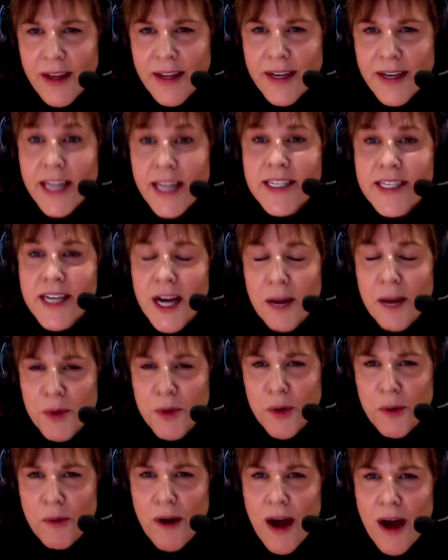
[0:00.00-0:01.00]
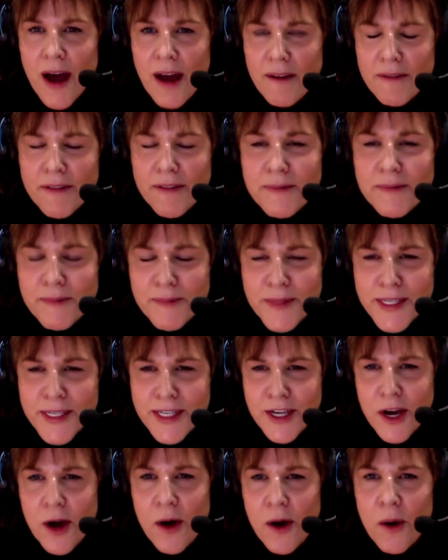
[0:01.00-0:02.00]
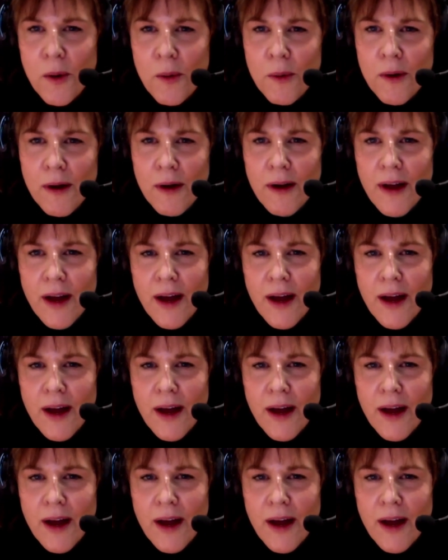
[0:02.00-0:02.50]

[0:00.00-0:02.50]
next time you arrive. So